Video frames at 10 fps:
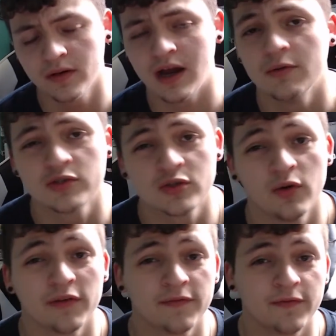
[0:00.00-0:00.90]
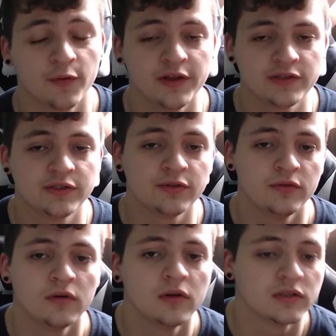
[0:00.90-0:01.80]
I was going
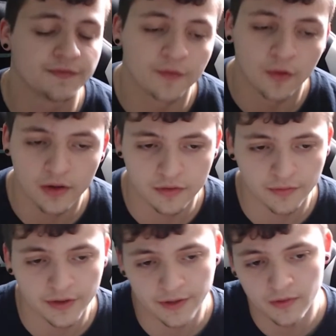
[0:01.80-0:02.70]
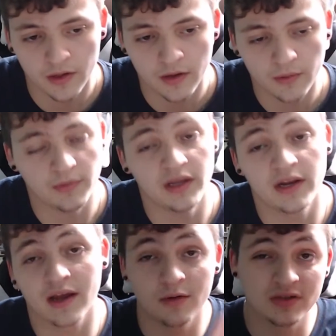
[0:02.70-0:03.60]
42 to 43,
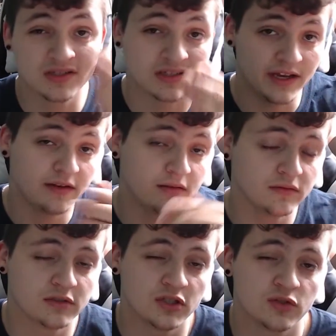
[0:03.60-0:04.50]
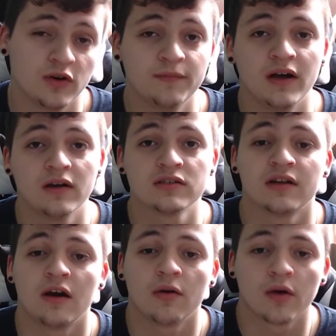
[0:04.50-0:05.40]
meaning I was 10 to 12 miles an
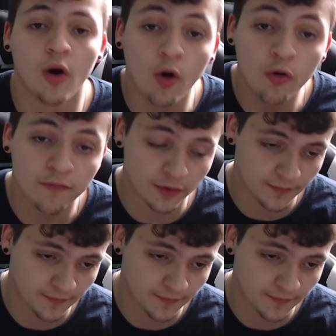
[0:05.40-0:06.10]
hour over.